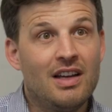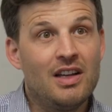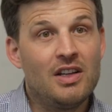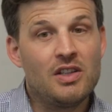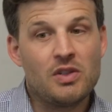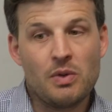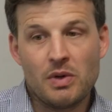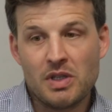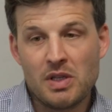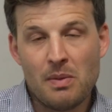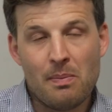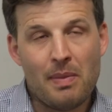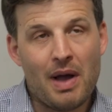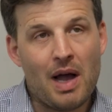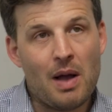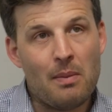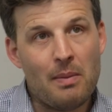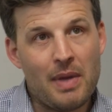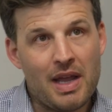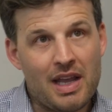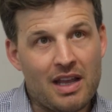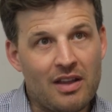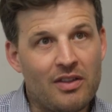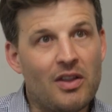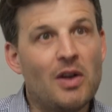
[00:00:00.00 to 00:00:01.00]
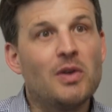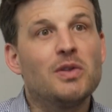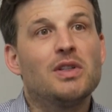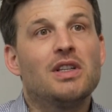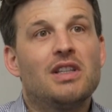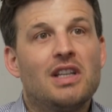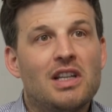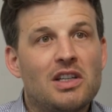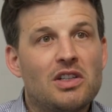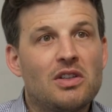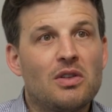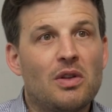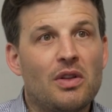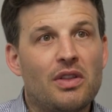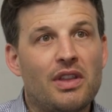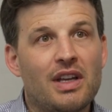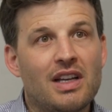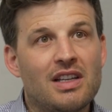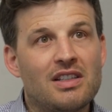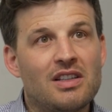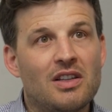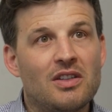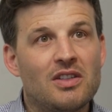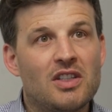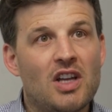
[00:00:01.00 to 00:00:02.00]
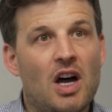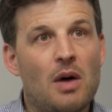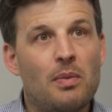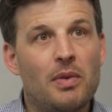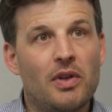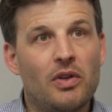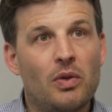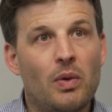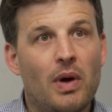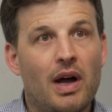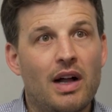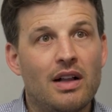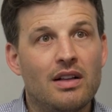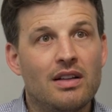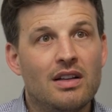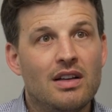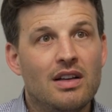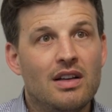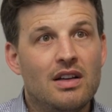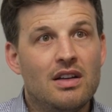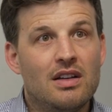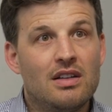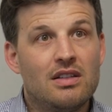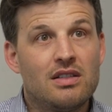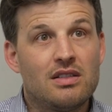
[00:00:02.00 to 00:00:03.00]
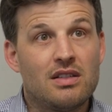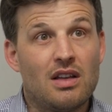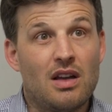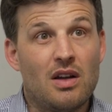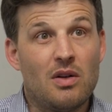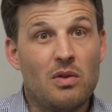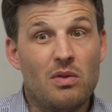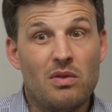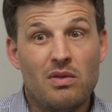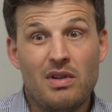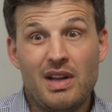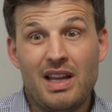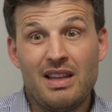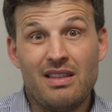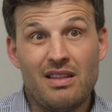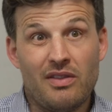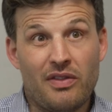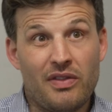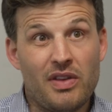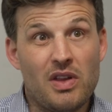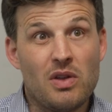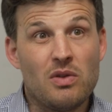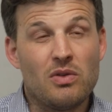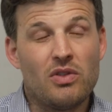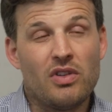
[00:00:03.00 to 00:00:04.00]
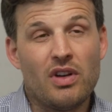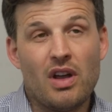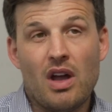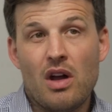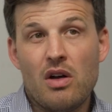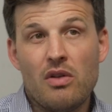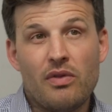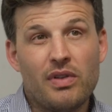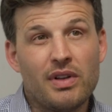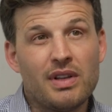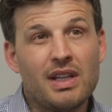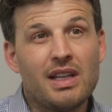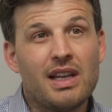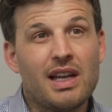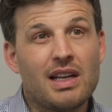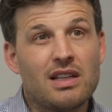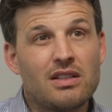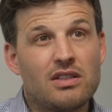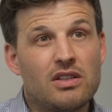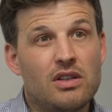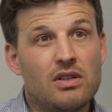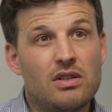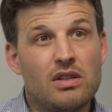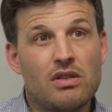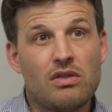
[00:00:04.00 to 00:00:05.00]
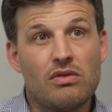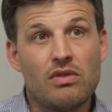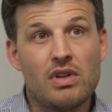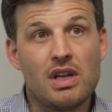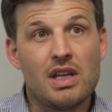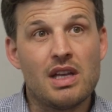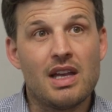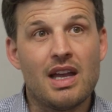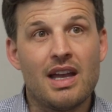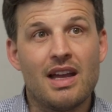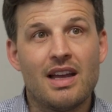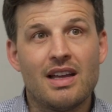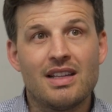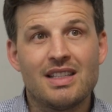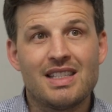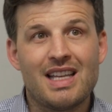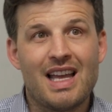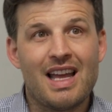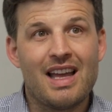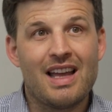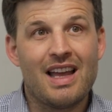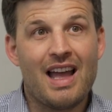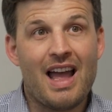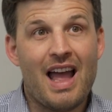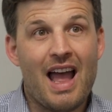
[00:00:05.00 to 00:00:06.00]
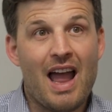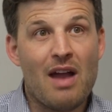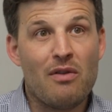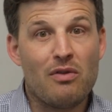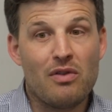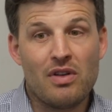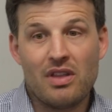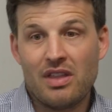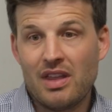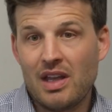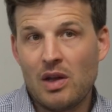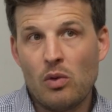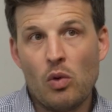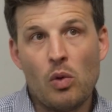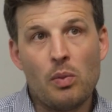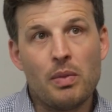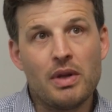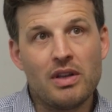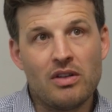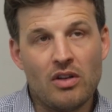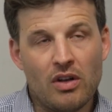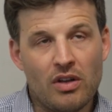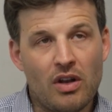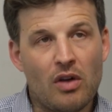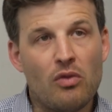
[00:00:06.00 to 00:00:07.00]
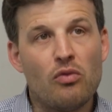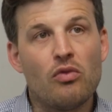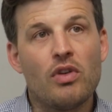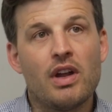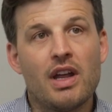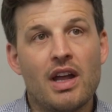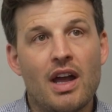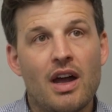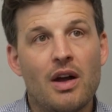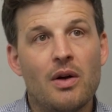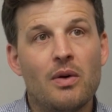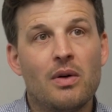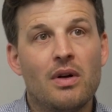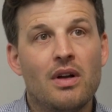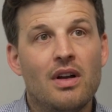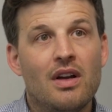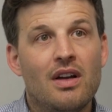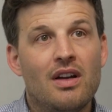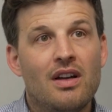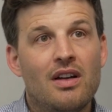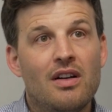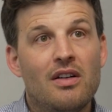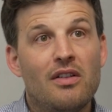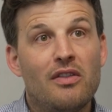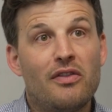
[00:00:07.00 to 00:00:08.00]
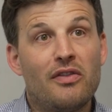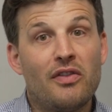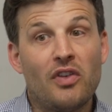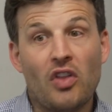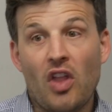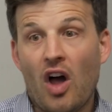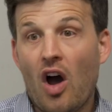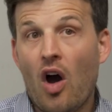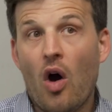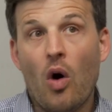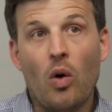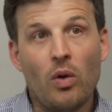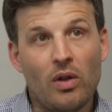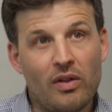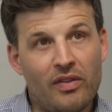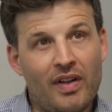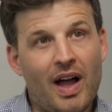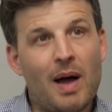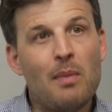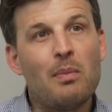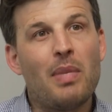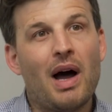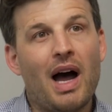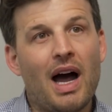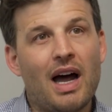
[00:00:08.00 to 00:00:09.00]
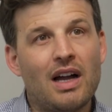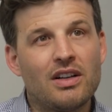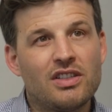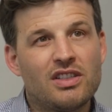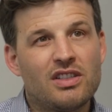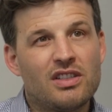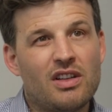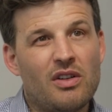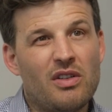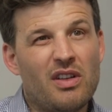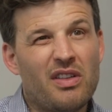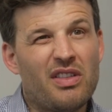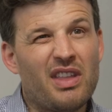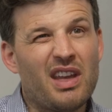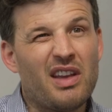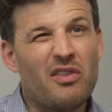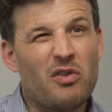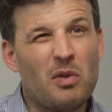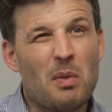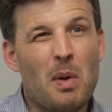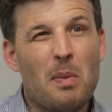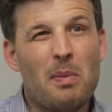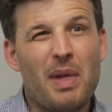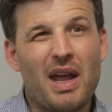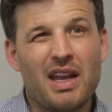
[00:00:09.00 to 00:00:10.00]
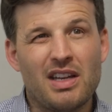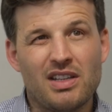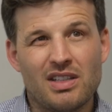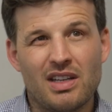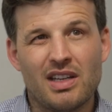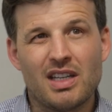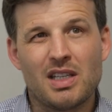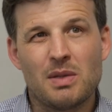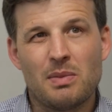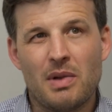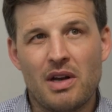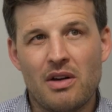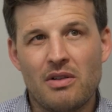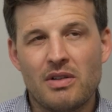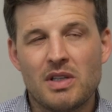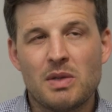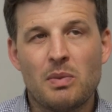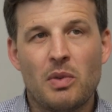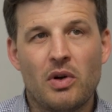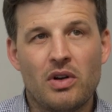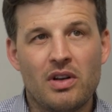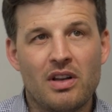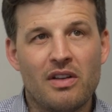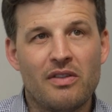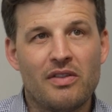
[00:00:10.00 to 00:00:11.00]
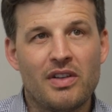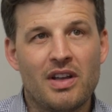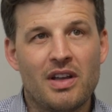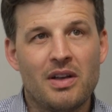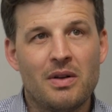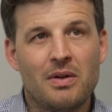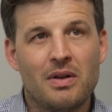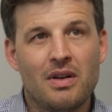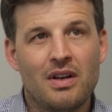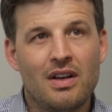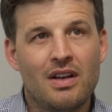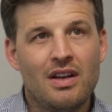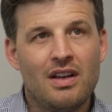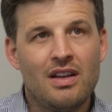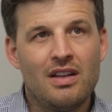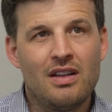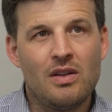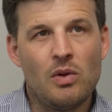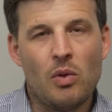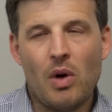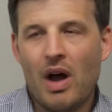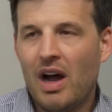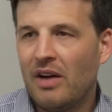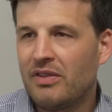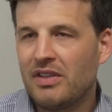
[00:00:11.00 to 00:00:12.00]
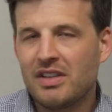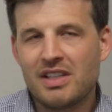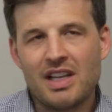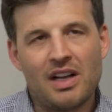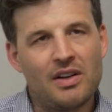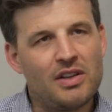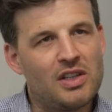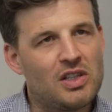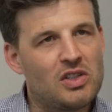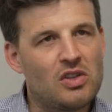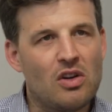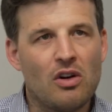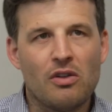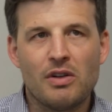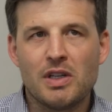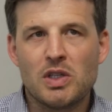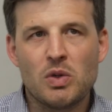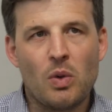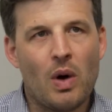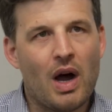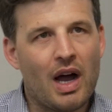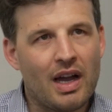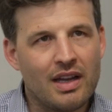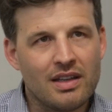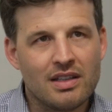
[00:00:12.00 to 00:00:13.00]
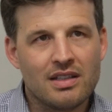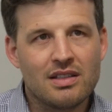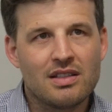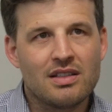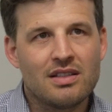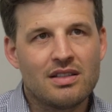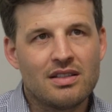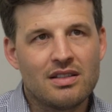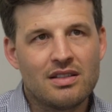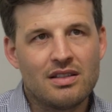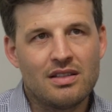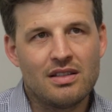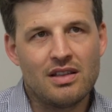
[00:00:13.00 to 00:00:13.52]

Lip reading: So it's about making those additional things on top as well. So in the future, hopefully in the next 2 to 3 years, everything will be done on Rio for the whole of that patch. So you think from a patient experience point of view, you won't have to tell your story twice.